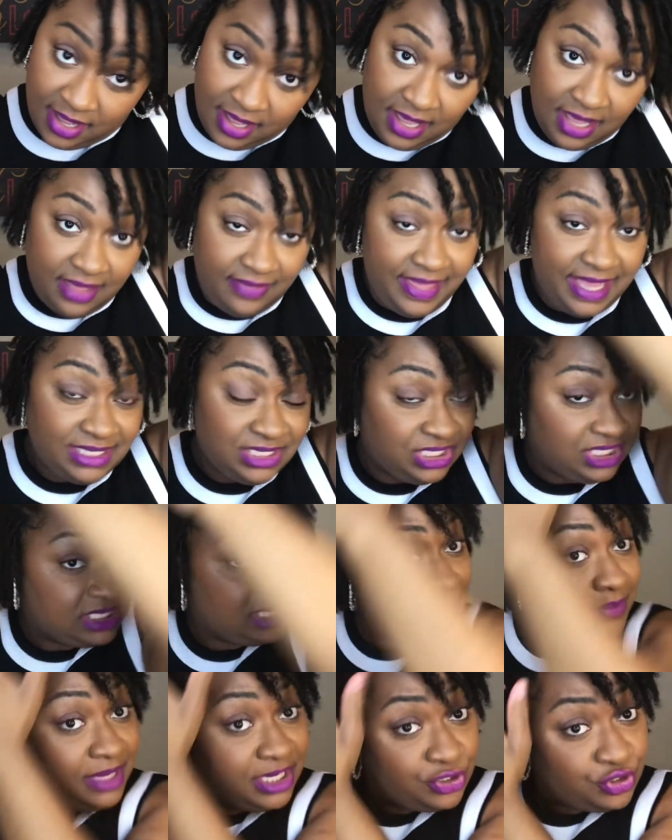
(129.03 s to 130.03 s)
and that's just a
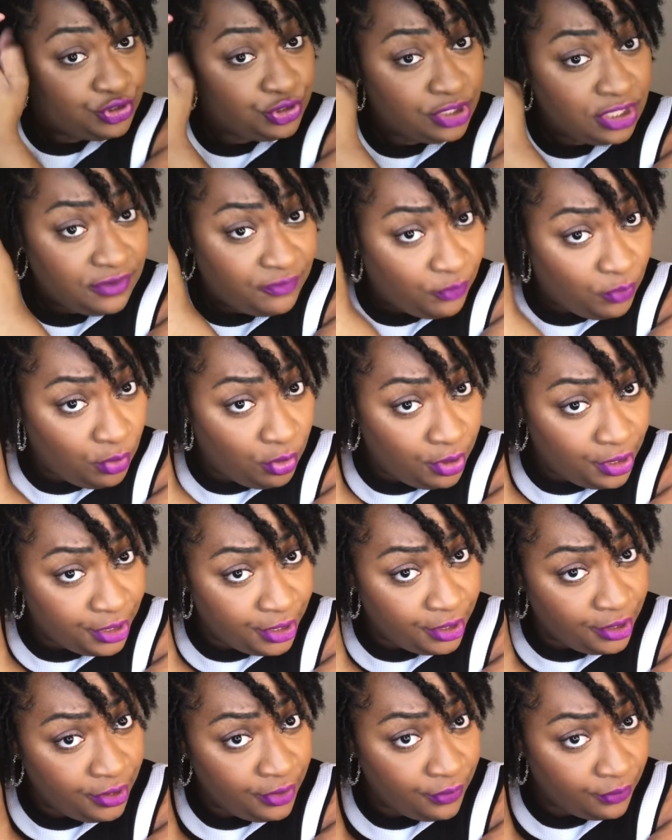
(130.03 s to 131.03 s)
mixture of
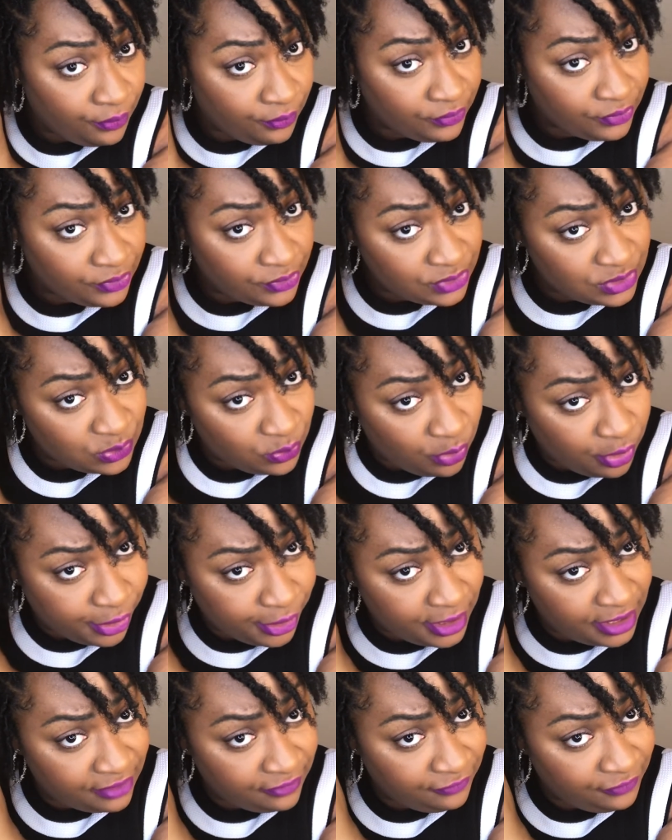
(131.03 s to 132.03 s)
water, rose water,
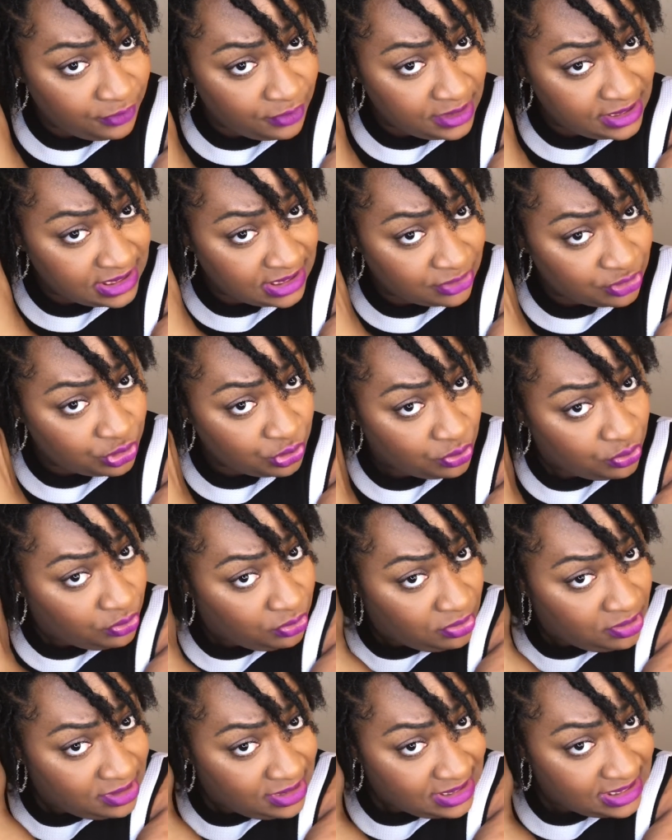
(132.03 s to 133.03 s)
and a few essential
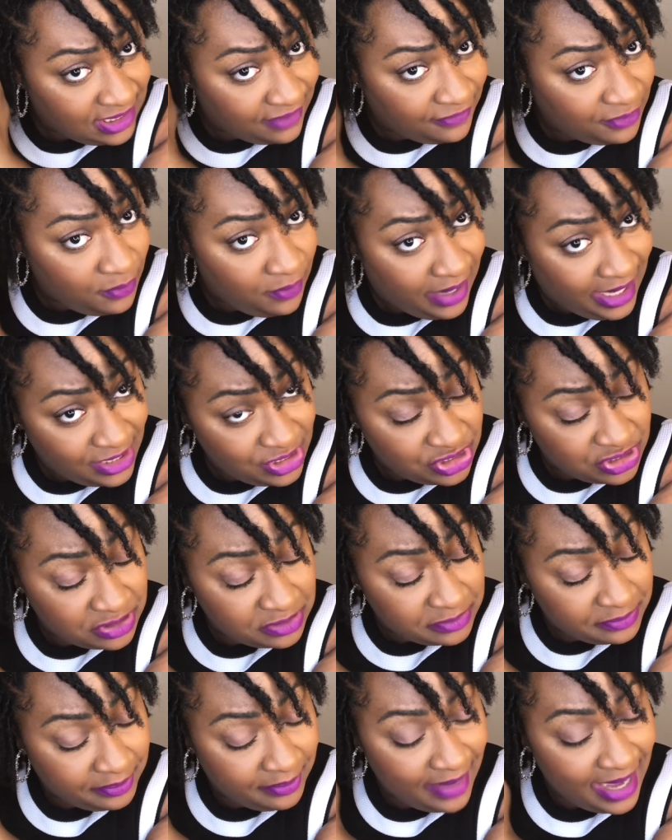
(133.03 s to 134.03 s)
oils. If you watched
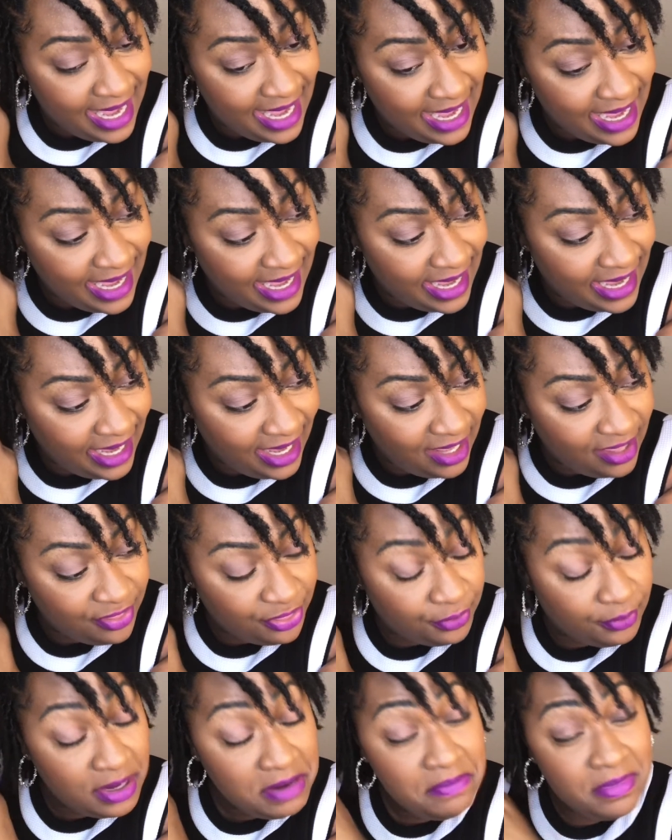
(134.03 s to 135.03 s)
my
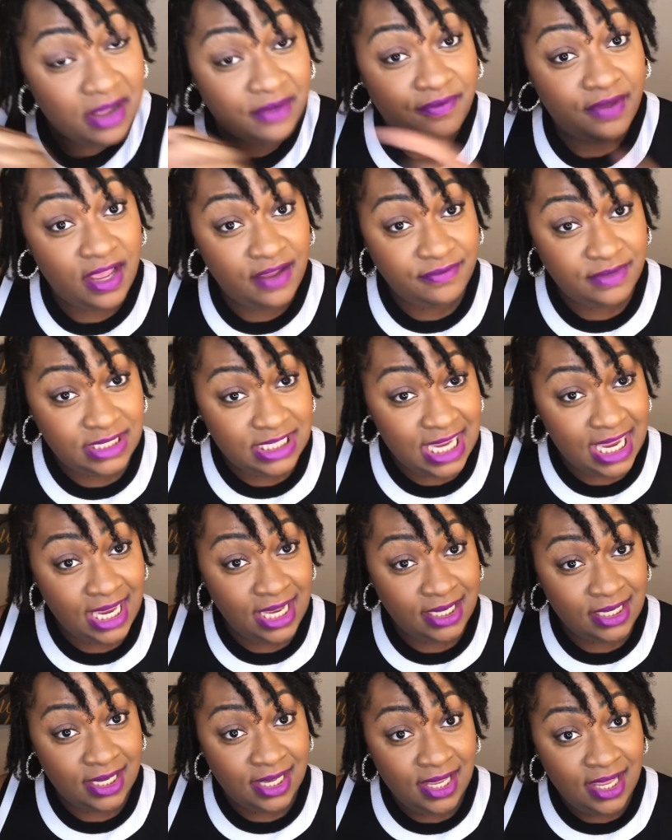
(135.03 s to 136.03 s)
3-month update
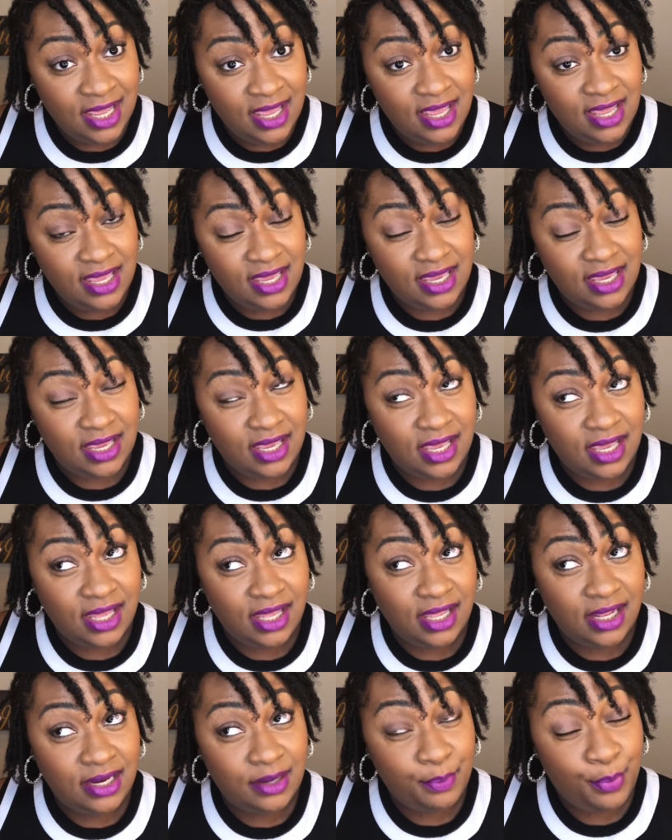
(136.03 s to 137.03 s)

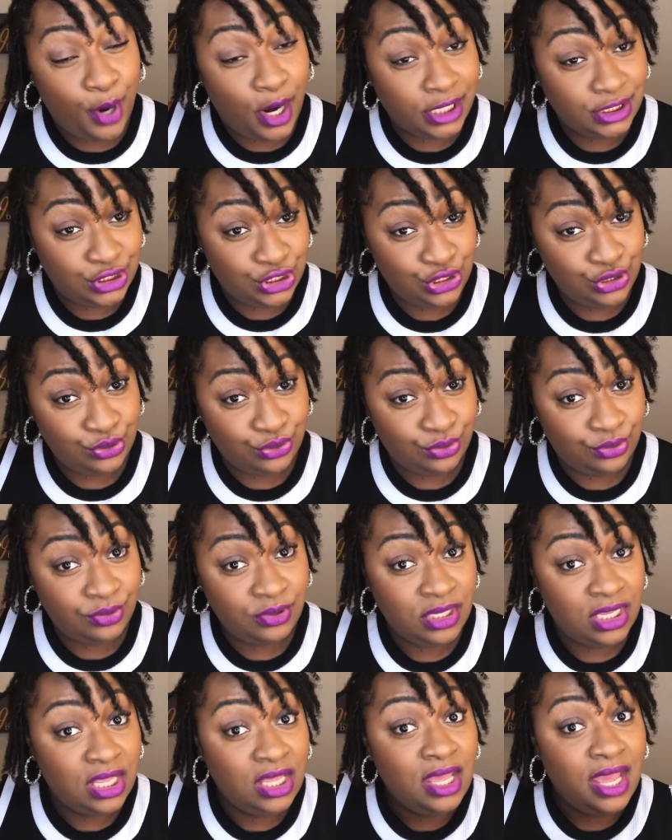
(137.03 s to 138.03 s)
in part 2,
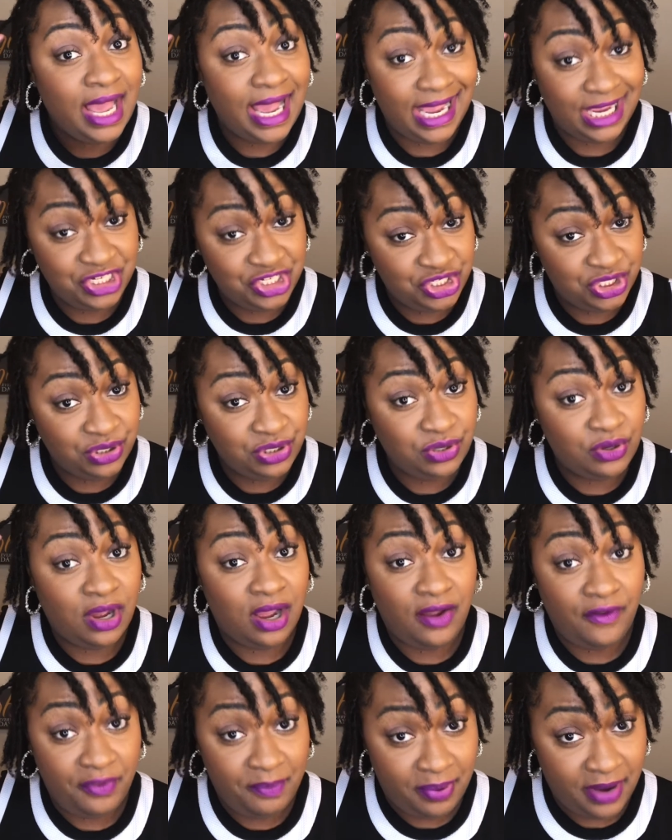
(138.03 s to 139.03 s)
I show you all
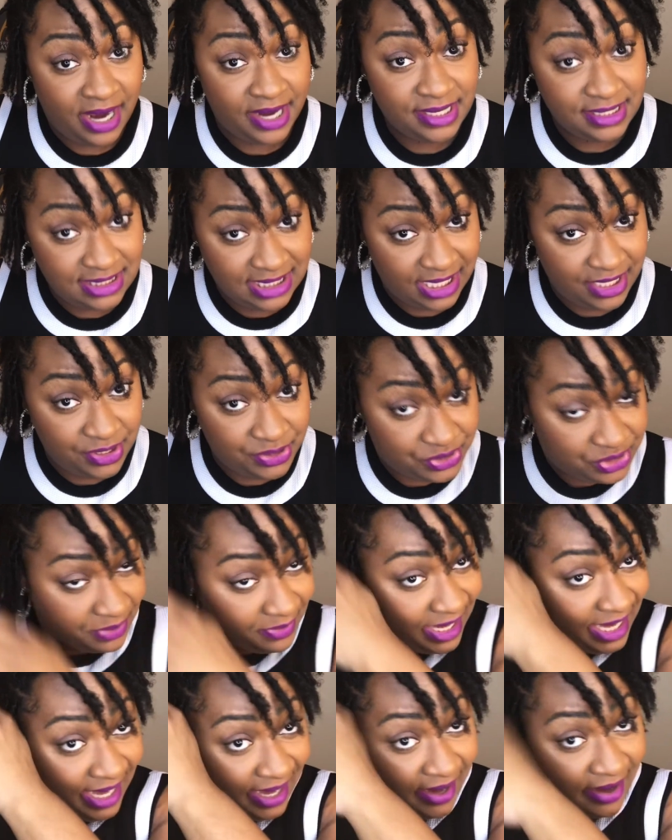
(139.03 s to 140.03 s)
the products that I use on my
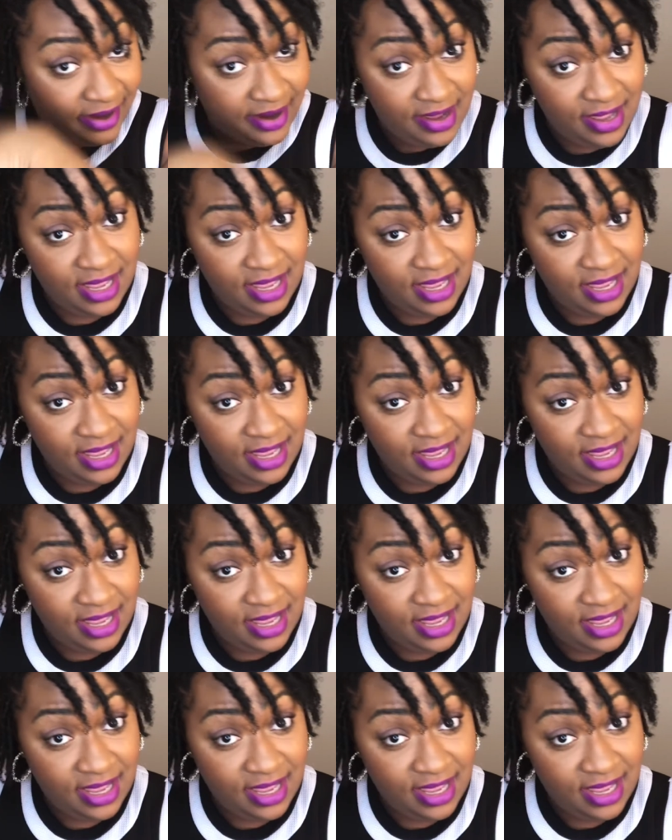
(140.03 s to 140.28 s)
hair.